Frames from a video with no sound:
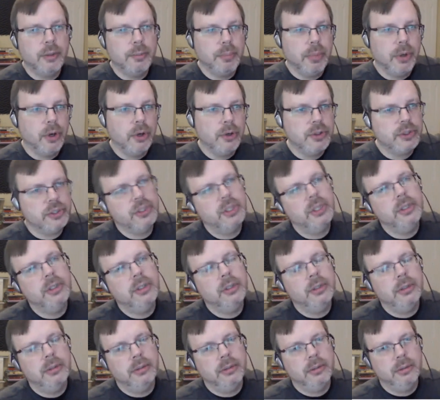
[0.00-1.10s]
person
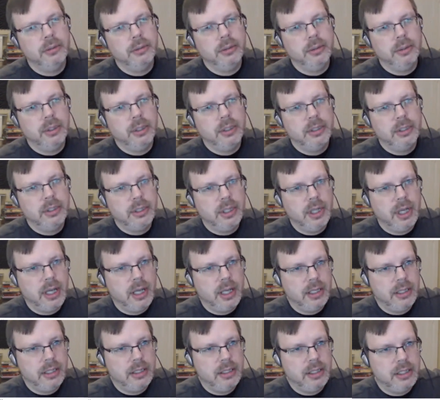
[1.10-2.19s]
that
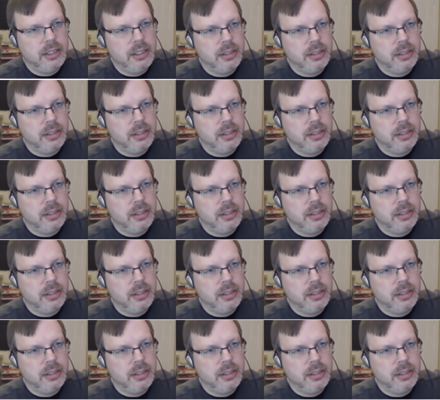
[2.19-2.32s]
is